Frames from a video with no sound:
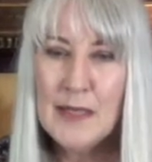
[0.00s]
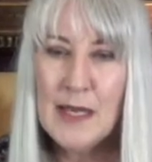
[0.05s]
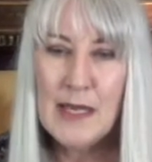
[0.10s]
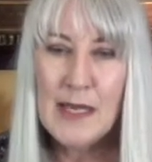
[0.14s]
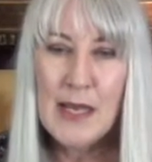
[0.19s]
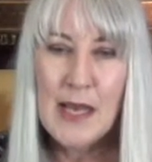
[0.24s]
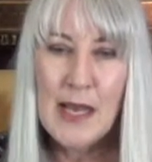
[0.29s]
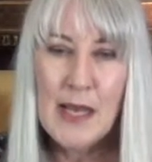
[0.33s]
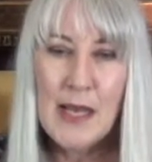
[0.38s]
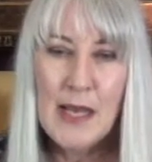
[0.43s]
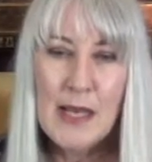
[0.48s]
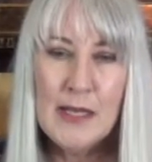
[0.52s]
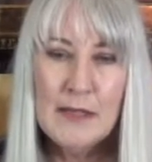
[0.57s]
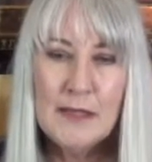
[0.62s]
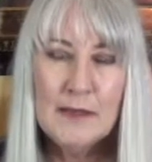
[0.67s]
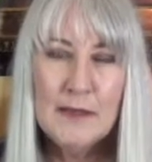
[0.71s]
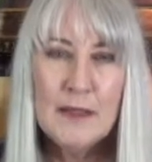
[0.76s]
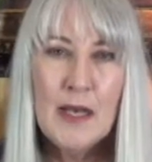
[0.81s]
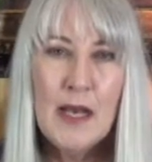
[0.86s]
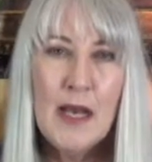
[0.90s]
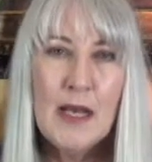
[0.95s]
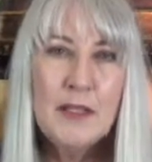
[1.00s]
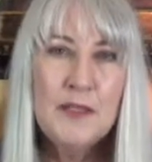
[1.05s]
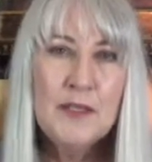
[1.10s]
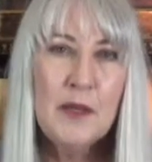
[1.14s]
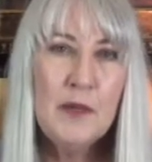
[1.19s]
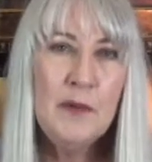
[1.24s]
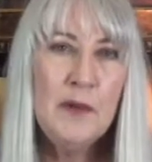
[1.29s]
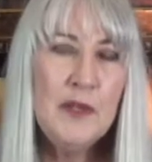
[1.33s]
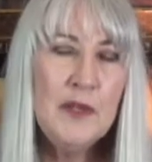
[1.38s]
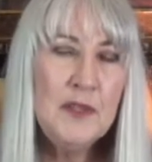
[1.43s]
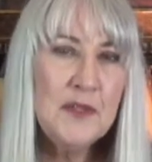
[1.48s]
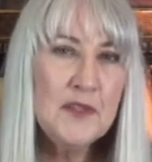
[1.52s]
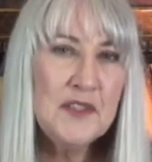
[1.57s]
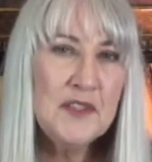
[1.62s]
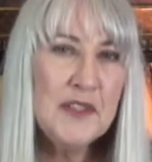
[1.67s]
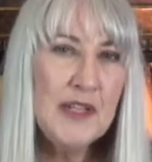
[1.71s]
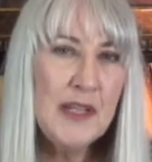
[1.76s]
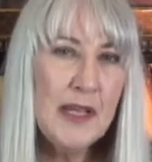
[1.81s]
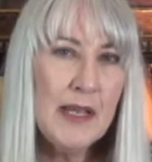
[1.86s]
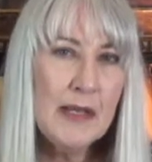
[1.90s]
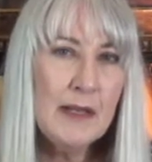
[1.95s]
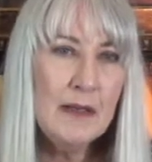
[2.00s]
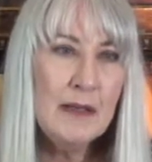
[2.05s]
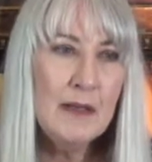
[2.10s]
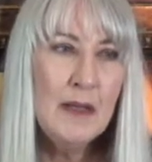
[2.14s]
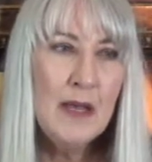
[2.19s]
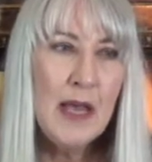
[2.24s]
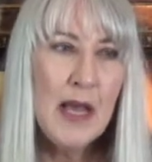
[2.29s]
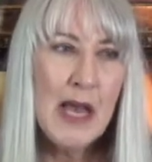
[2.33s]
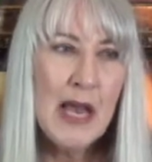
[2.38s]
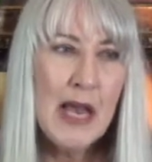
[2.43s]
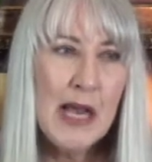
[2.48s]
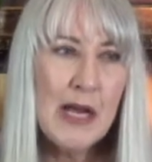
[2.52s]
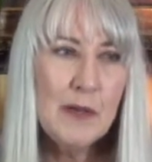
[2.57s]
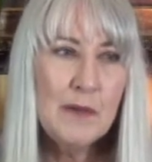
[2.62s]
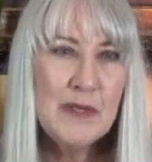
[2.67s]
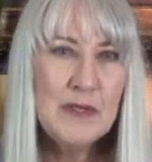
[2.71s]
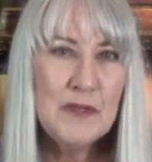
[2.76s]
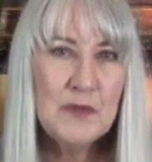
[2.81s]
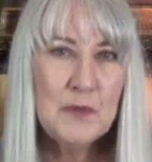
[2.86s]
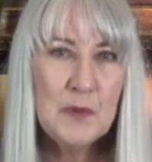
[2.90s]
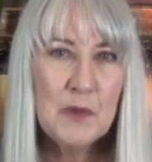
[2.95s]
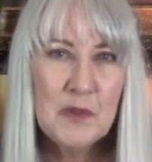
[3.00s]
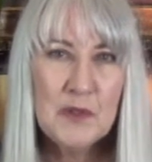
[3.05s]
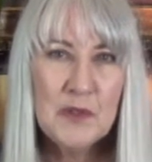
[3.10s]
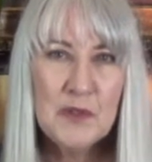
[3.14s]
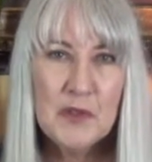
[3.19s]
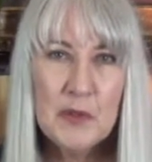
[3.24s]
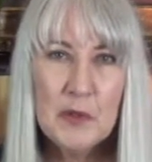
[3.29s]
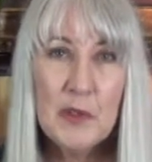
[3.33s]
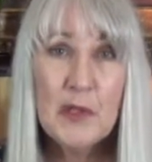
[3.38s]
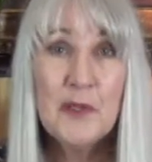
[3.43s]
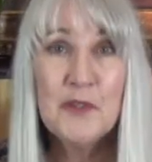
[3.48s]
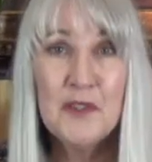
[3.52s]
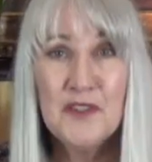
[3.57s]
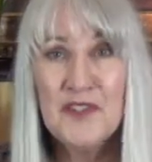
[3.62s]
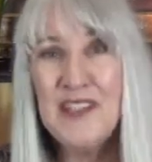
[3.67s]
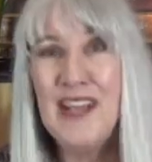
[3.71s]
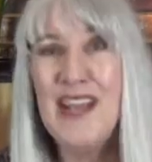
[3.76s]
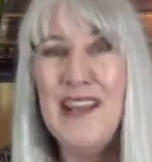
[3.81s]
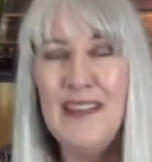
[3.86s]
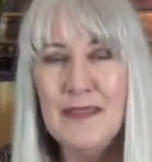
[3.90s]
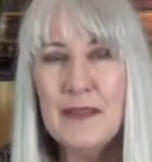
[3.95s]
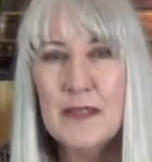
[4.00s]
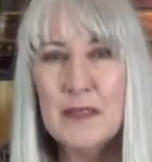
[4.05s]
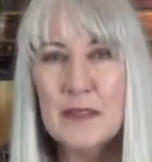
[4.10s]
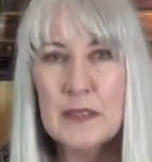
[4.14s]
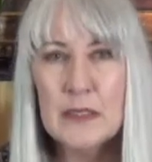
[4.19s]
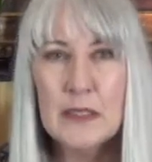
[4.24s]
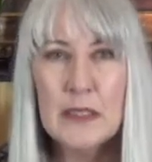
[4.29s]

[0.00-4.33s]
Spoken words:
I don't understand how I'm supposed to understand this.